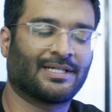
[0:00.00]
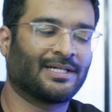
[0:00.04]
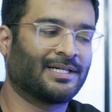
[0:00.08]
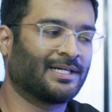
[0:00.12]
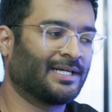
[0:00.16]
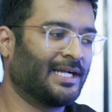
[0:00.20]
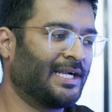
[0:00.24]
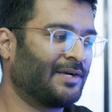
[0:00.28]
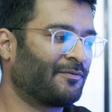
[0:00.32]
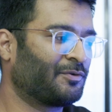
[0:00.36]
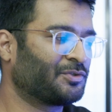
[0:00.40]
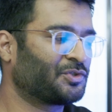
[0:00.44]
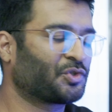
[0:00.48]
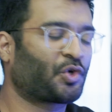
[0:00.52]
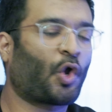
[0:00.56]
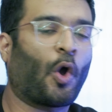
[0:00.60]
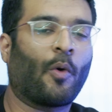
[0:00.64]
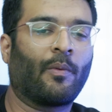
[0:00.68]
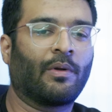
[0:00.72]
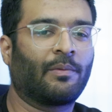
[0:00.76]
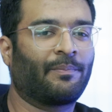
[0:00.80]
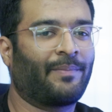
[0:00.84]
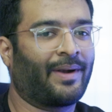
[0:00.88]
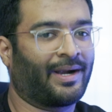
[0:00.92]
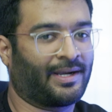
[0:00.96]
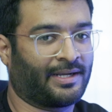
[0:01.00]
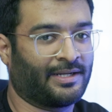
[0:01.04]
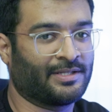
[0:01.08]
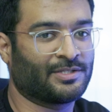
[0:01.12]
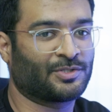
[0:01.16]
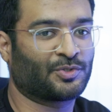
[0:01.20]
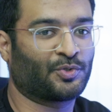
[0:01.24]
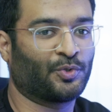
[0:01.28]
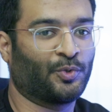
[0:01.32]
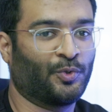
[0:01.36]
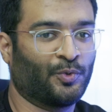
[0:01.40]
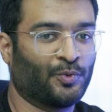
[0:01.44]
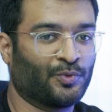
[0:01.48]
it was a common
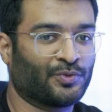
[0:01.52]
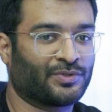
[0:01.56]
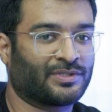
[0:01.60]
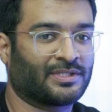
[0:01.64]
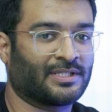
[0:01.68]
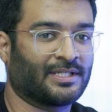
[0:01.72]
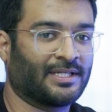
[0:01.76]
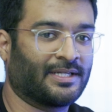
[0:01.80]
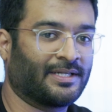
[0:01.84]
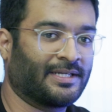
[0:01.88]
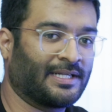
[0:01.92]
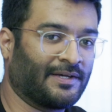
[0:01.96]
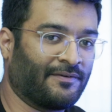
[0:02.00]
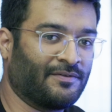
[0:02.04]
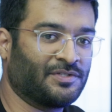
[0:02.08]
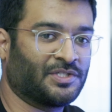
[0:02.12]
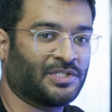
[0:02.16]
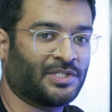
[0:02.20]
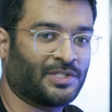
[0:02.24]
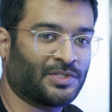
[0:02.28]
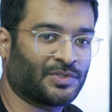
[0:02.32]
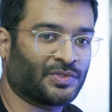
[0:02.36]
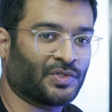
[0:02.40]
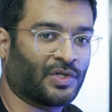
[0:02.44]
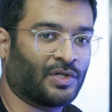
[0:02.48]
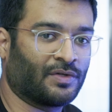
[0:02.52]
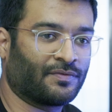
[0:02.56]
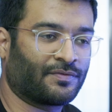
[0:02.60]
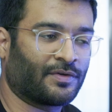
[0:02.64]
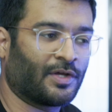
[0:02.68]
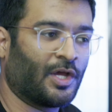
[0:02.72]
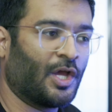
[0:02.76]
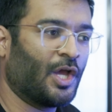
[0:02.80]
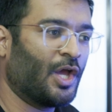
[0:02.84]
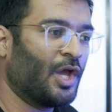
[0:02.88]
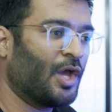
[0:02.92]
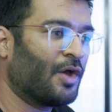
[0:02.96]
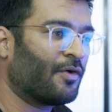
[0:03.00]
practice to use DaVinci Resolve
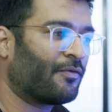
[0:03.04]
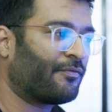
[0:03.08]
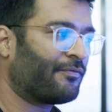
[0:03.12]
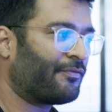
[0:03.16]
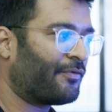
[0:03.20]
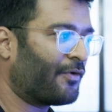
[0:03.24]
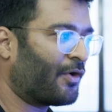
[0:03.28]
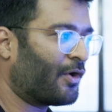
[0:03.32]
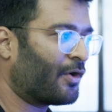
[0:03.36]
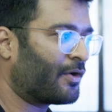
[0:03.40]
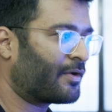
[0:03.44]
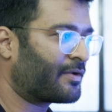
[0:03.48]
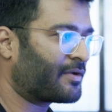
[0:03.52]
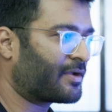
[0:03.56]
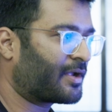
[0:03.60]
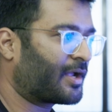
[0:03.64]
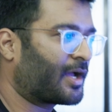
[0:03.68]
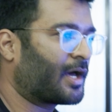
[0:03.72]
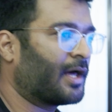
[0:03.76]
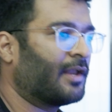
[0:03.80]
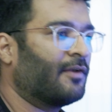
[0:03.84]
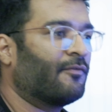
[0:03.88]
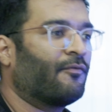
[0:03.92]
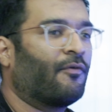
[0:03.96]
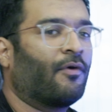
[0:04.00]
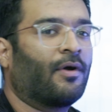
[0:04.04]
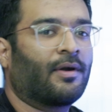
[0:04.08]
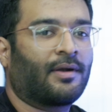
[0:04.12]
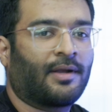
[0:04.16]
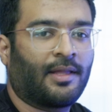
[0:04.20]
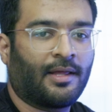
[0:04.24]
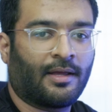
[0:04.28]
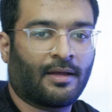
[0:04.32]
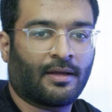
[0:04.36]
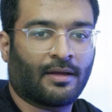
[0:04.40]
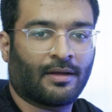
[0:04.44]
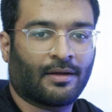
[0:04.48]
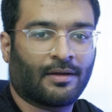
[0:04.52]
for
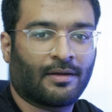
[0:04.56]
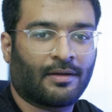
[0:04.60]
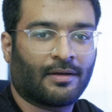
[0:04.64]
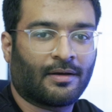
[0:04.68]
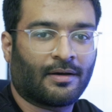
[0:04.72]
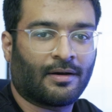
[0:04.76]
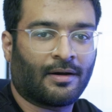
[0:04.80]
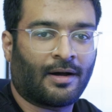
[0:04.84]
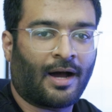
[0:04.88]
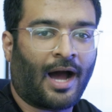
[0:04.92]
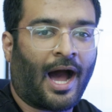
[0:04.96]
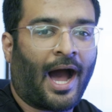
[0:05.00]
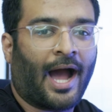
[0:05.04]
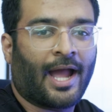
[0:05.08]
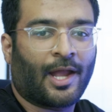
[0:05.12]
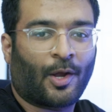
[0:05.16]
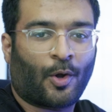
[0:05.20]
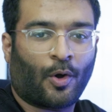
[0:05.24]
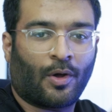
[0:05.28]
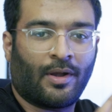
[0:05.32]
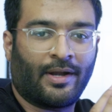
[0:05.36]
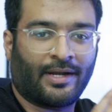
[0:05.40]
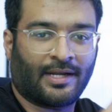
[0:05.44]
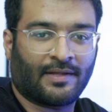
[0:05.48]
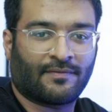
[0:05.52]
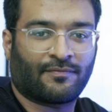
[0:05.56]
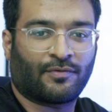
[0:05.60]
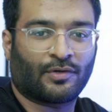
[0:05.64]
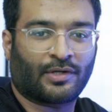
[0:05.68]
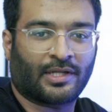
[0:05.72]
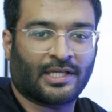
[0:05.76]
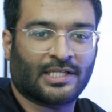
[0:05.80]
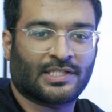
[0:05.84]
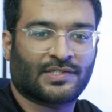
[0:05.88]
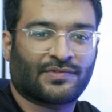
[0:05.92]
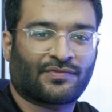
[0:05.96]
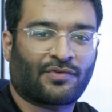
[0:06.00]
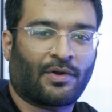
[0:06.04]
converting high quality
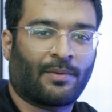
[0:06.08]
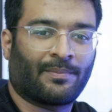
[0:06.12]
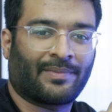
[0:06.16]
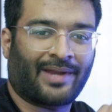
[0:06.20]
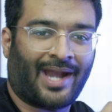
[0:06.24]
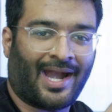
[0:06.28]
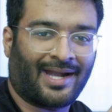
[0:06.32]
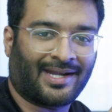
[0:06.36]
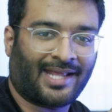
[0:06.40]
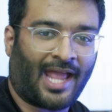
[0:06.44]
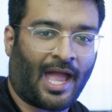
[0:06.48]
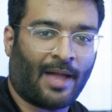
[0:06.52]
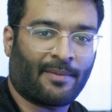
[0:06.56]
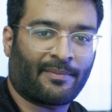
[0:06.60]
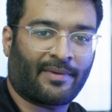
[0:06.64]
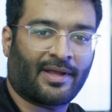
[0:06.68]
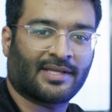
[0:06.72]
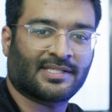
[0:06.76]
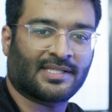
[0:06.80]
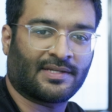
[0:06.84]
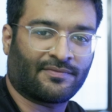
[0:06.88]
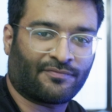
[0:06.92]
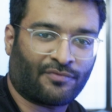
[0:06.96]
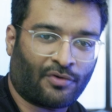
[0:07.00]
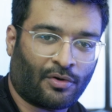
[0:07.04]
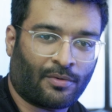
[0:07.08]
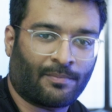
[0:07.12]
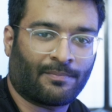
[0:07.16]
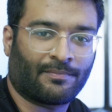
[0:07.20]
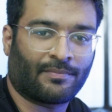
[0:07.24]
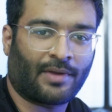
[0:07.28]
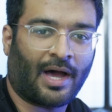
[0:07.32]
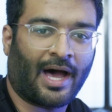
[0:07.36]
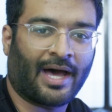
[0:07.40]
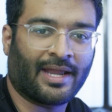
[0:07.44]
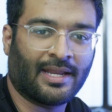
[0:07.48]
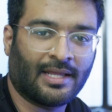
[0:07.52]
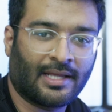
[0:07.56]
footage from RAD cameras and from
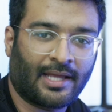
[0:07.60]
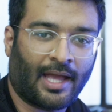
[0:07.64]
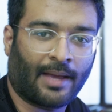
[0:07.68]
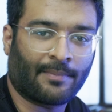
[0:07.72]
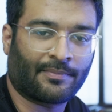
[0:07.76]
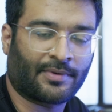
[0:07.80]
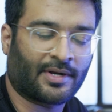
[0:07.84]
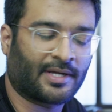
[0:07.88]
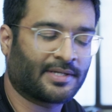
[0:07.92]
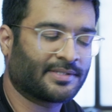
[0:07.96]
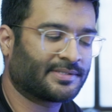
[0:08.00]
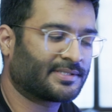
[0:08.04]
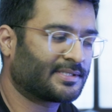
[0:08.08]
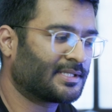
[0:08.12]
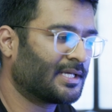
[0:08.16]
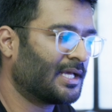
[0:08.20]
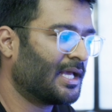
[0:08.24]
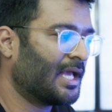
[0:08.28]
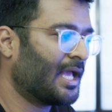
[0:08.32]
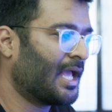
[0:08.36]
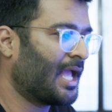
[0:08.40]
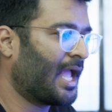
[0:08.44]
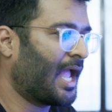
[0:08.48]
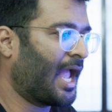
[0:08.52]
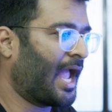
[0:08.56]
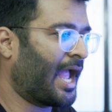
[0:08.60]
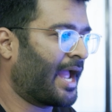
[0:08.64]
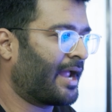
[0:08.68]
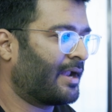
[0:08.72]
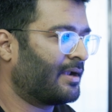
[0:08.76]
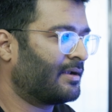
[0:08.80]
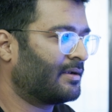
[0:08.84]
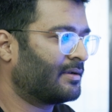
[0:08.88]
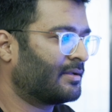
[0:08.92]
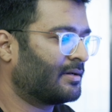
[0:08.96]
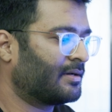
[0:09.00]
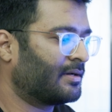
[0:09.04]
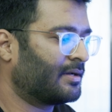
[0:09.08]
RE cameras.
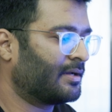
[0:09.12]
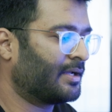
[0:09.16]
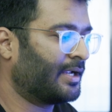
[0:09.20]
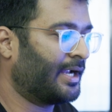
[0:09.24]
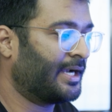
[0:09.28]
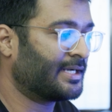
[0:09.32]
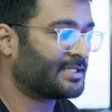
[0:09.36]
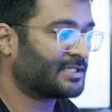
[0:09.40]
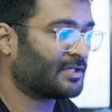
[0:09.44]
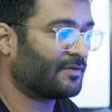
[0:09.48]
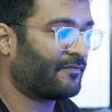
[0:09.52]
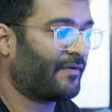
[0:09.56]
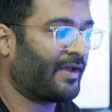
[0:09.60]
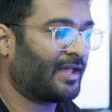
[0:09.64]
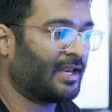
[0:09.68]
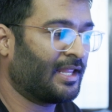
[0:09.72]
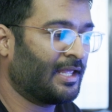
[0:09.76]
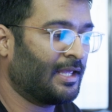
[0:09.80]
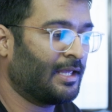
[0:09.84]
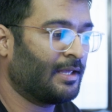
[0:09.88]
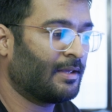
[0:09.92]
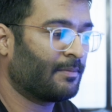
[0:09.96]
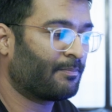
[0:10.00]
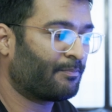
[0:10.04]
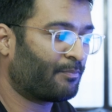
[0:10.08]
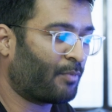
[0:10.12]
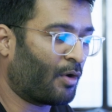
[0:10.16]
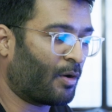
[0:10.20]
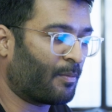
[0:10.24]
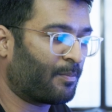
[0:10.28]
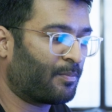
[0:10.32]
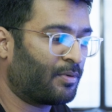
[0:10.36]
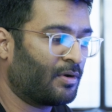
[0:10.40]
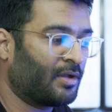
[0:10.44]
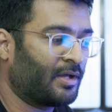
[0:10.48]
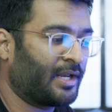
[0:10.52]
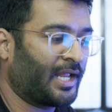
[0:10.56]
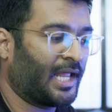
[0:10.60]
And it's a very
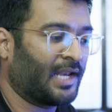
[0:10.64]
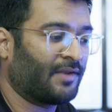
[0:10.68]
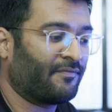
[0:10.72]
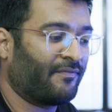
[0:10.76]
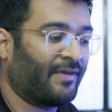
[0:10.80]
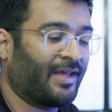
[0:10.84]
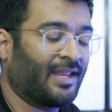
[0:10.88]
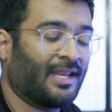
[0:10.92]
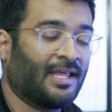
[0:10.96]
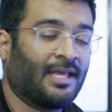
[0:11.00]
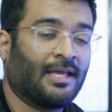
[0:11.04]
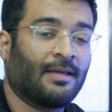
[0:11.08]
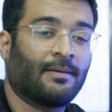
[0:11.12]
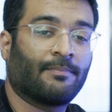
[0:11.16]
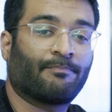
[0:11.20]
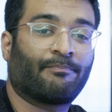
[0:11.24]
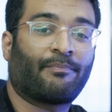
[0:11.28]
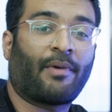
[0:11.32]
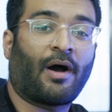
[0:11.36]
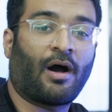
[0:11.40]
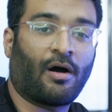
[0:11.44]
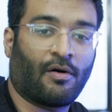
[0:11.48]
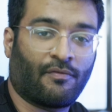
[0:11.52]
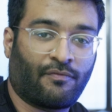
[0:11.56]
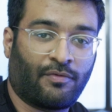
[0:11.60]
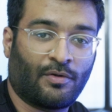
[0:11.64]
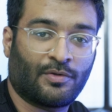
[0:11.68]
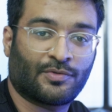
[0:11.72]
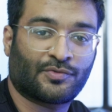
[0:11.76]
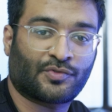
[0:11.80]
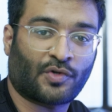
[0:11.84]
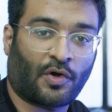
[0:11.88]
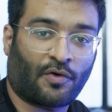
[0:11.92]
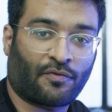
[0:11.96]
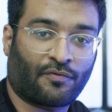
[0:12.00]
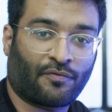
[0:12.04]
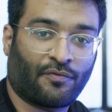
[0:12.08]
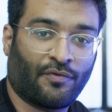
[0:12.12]
popular and very powerful
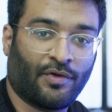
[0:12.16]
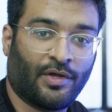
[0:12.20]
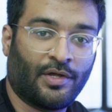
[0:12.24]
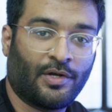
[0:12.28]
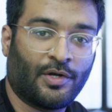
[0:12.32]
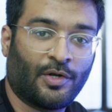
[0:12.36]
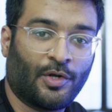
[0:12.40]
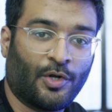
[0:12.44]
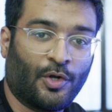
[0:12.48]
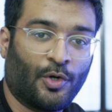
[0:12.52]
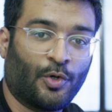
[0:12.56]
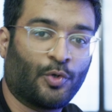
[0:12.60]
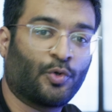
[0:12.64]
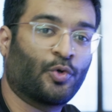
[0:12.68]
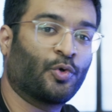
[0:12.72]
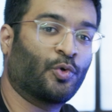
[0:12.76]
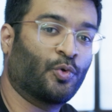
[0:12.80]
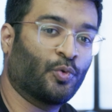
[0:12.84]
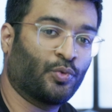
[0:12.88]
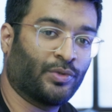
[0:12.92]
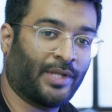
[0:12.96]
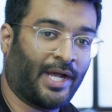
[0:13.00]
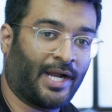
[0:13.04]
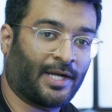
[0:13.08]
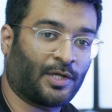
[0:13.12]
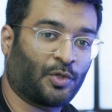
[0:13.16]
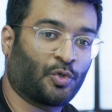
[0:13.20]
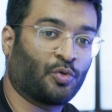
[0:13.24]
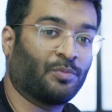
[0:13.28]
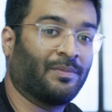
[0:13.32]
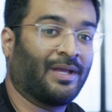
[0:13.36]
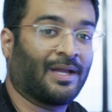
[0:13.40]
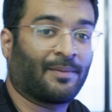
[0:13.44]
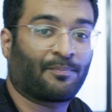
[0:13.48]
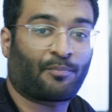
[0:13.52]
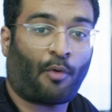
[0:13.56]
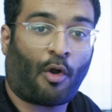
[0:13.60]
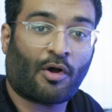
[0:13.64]
software to do that, to
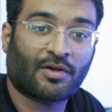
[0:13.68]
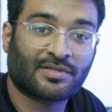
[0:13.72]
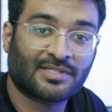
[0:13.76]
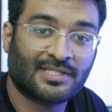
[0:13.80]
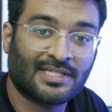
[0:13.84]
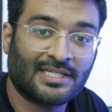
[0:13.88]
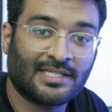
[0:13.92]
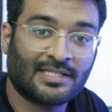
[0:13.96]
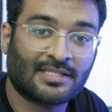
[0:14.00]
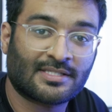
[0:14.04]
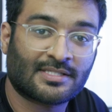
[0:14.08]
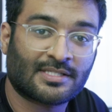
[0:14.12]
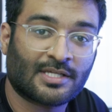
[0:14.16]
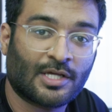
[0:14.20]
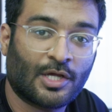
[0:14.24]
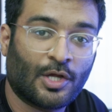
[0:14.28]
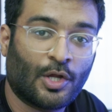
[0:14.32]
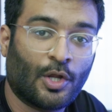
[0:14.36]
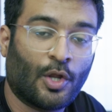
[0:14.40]
make proxies,